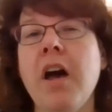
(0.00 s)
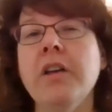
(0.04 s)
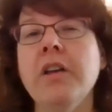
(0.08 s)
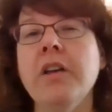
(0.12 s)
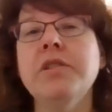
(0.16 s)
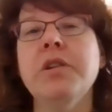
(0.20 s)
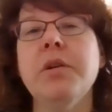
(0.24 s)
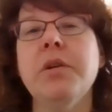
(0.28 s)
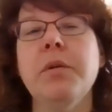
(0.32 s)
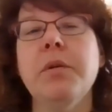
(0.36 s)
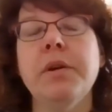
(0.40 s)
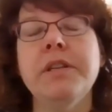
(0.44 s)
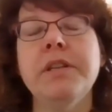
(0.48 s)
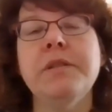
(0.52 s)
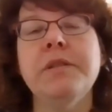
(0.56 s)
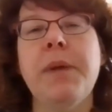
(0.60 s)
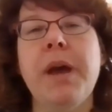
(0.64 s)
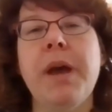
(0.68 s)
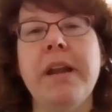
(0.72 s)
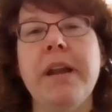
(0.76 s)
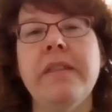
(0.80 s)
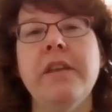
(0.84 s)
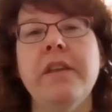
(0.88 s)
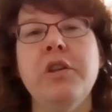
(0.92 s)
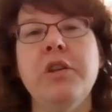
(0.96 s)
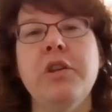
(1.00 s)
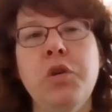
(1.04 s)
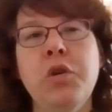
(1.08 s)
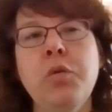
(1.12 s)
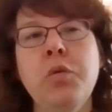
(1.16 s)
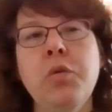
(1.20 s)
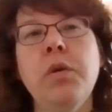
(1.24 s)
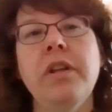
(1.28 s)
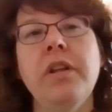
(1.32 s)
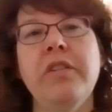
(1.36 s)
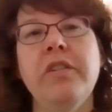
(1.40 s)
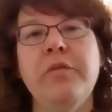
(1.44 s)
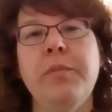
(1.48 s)
also expect that you
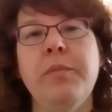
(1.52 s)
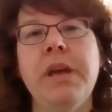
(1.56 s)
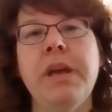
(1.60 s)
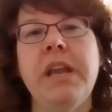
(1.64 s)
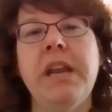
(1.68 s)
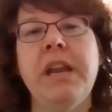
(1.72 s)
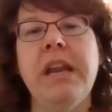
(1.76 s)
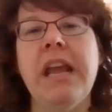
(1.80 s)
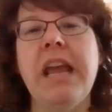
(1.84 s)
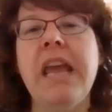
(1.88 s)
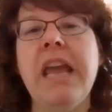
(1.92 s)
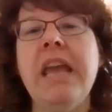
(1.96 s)
will have been